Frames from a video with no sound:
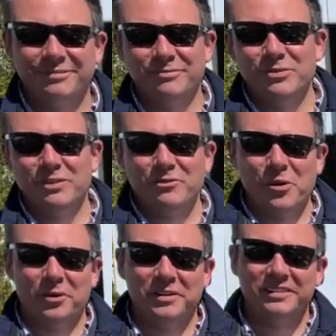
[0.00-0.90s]
Moving
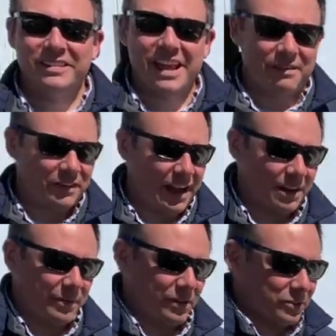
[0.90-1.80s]
forward into the aft
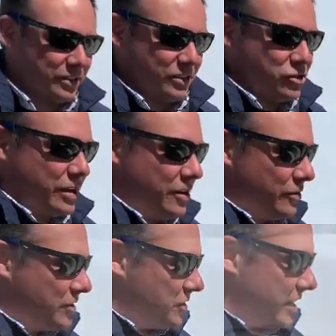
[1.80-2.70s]
cockpit, you'll see generous